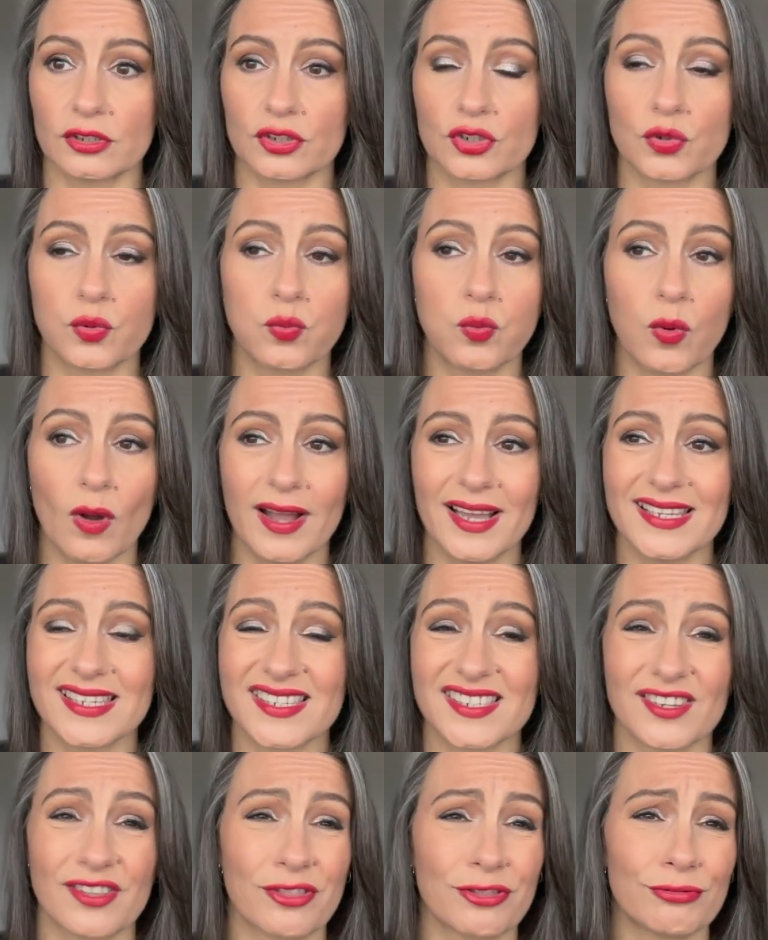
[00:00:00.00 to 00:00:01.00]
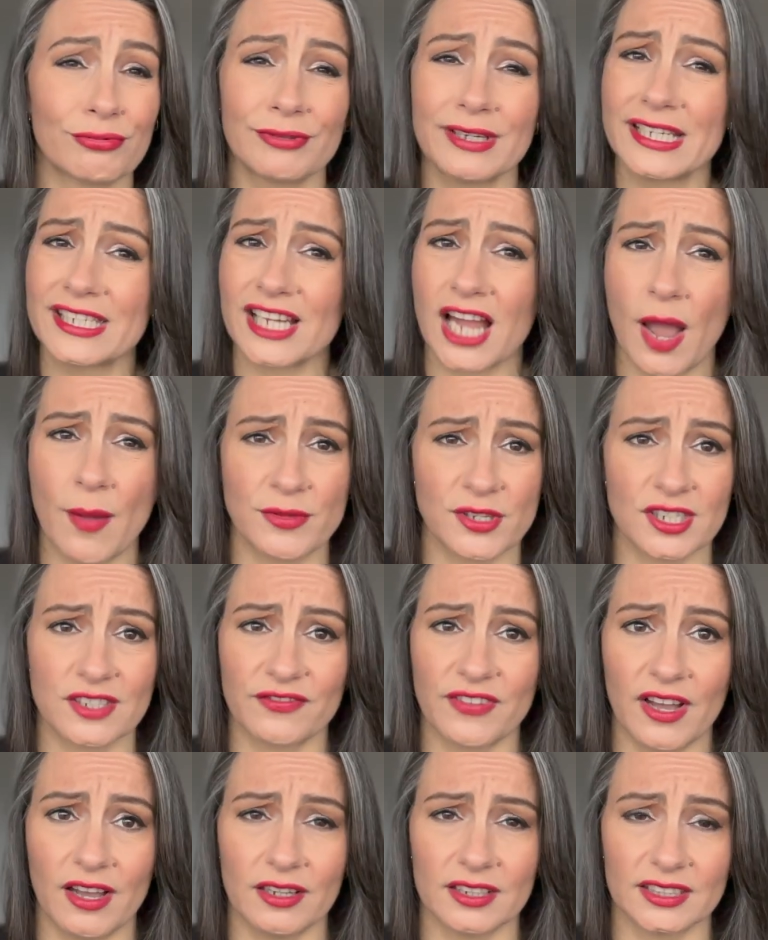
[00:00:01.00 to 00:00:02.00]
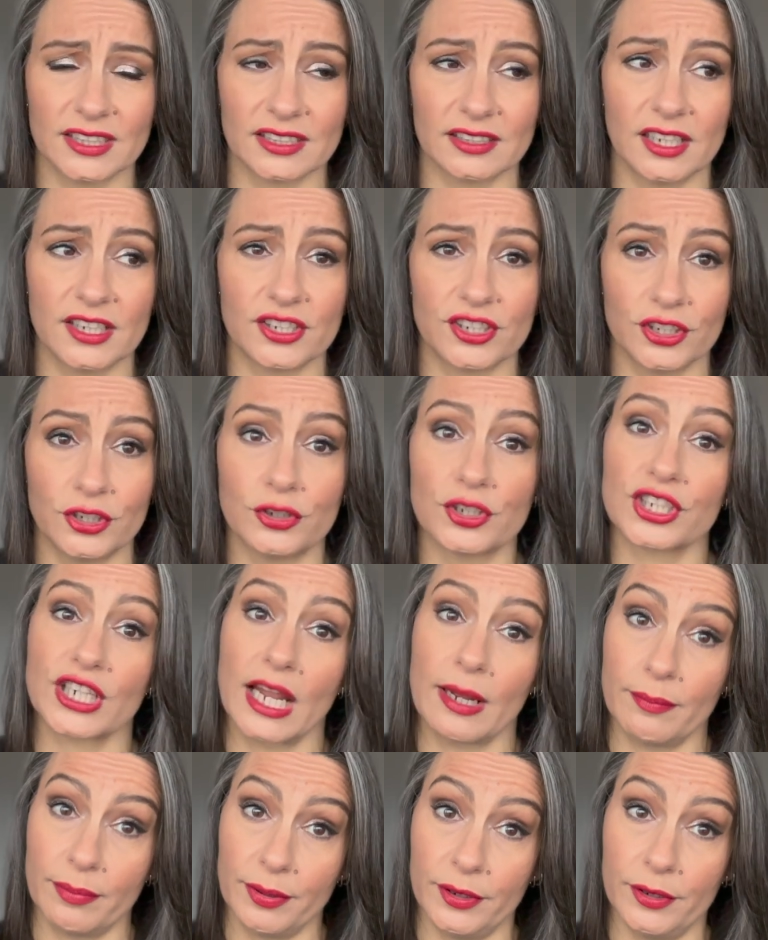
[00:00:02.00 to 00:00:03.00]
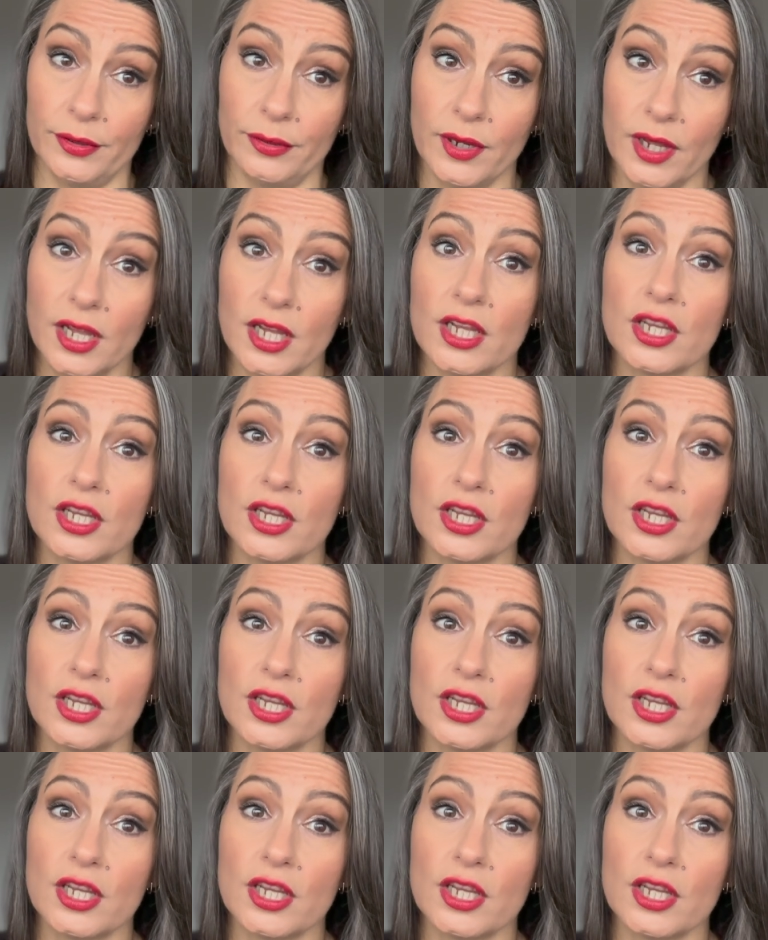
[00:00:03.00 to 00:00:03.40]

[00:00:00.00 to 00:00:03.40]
2 to 3 times as fast as I do shampoo.